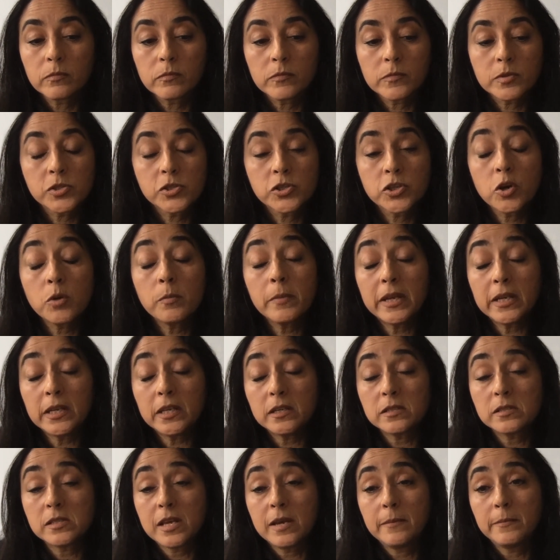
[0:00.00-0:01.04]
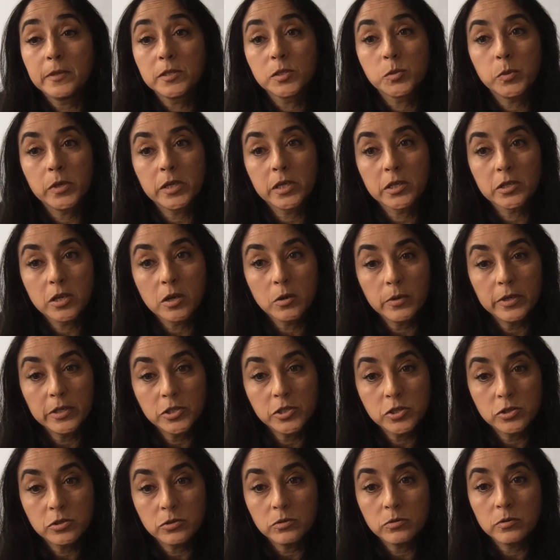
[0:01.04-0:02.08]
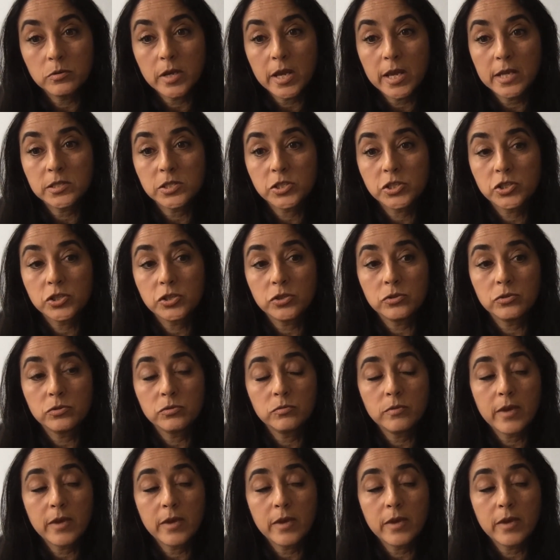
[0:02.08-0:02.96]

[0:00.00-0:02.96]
so many examples we could go into as to